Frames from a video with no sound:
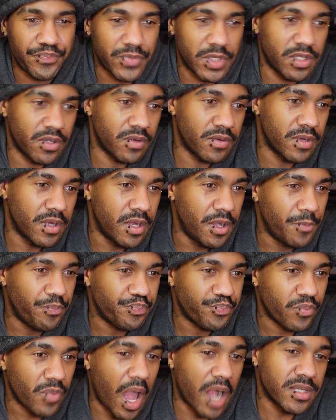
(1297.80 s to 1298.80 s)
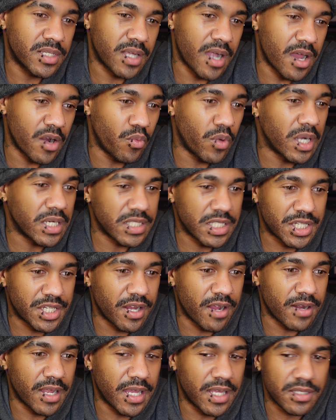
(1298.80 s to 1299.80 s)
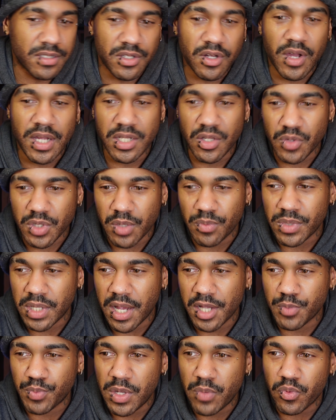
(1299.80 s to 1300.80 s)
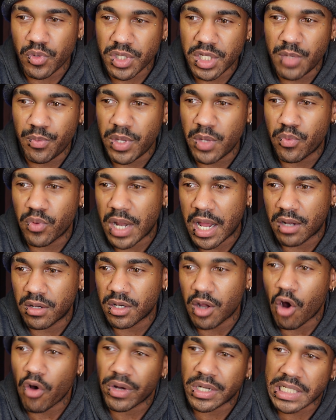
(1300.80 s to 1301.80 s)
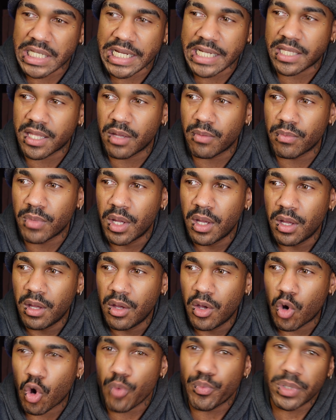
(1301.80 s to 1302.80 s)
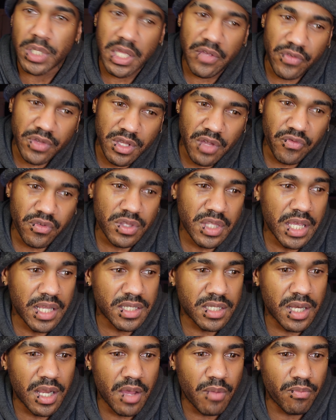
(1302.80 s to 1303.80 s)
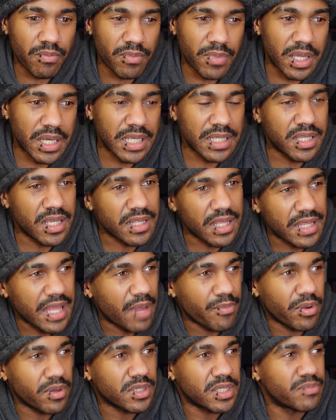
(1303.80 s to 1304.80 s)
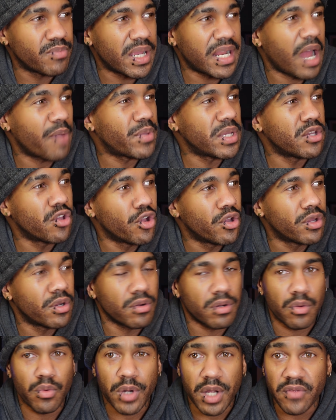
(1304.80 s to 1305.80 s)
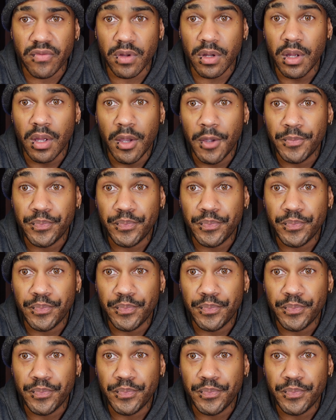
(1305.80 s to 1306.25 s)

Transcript: So, I just kind of wanted to share that. You know, I know sometimes people see people that aren't like them or believe in different things in them and they think that that person may not be good or whatever.